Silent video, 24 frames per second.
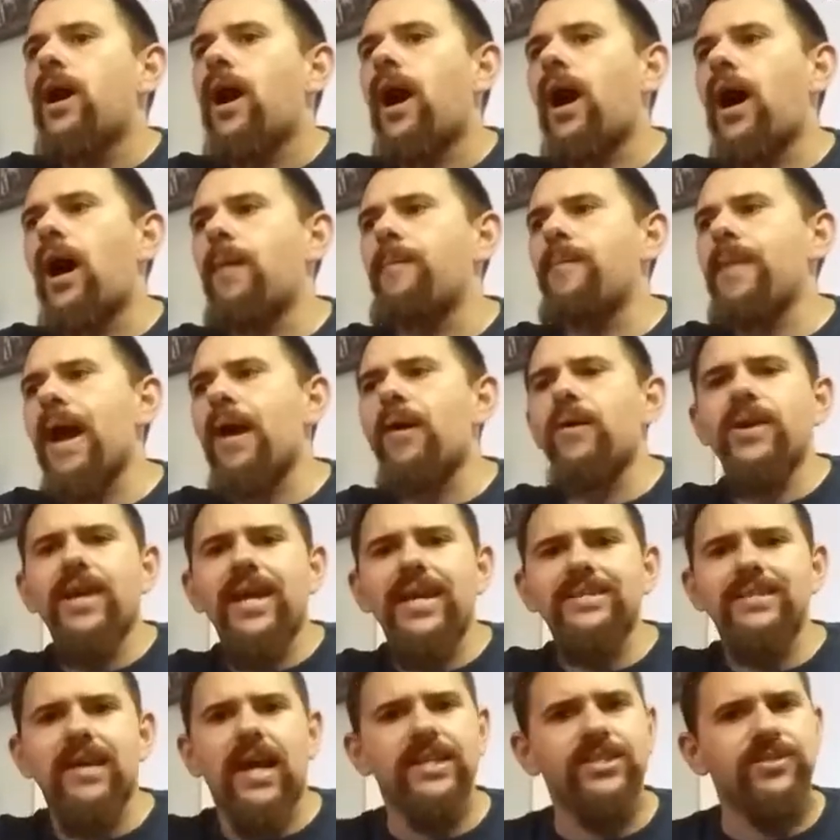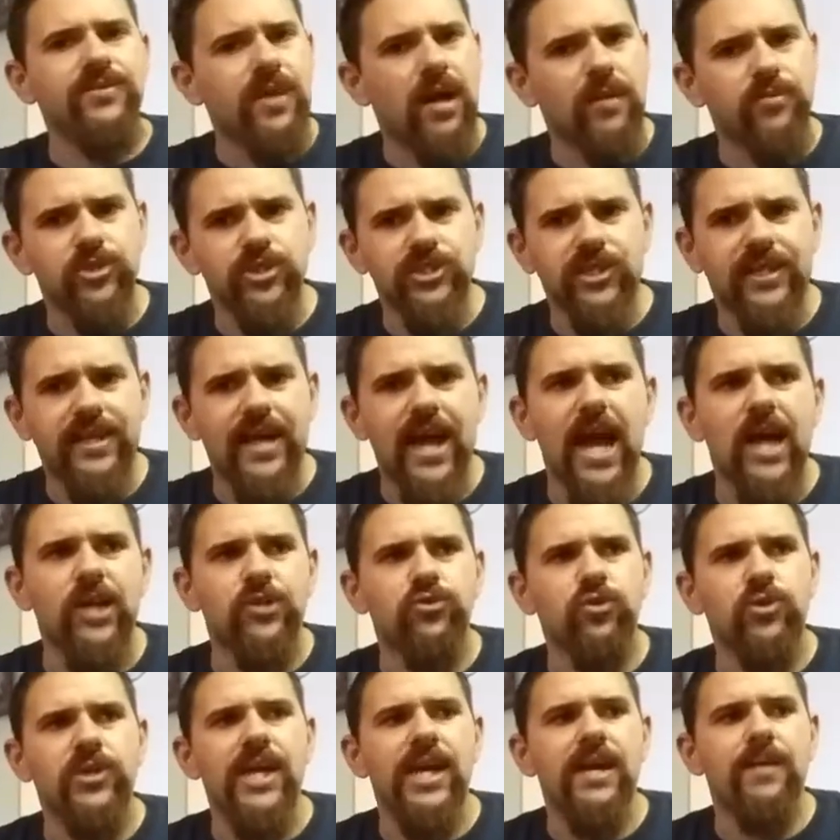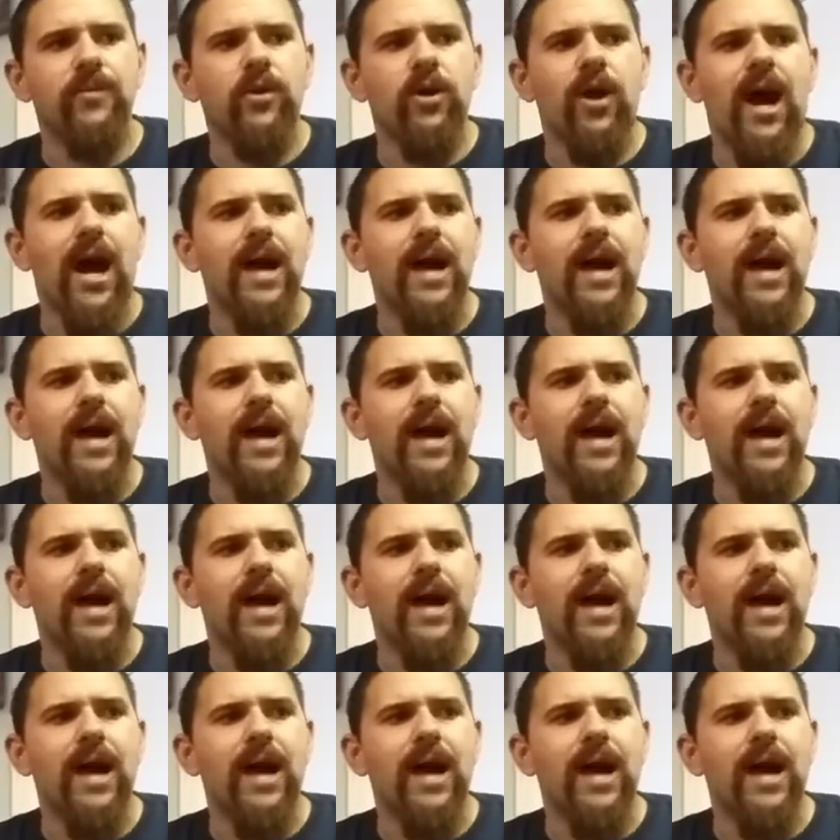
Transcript: Nowadays, I'm just a casual gamer.